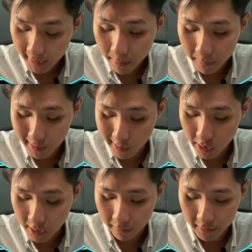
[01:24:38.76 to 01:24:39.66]

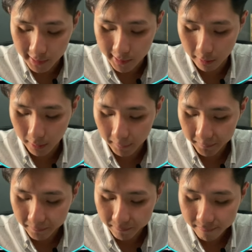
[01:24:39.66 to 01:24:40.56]
position of this array.
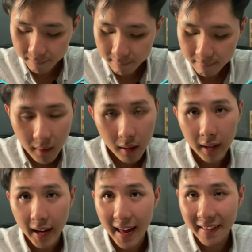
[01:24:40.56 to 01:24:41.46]

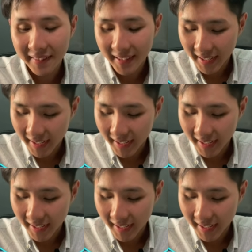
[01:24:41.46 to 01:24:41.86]
And